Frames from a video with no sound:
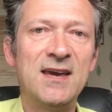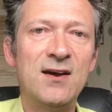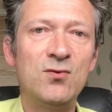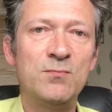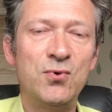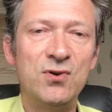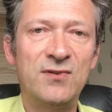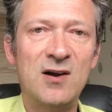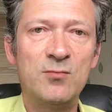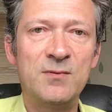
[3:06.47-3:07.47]
out and put your
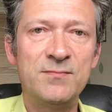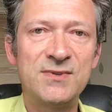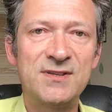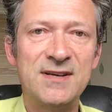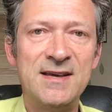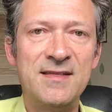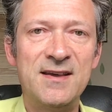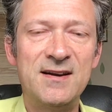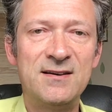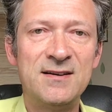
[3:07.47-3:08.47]
albums in
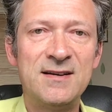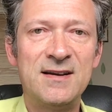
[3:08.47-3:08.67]
there,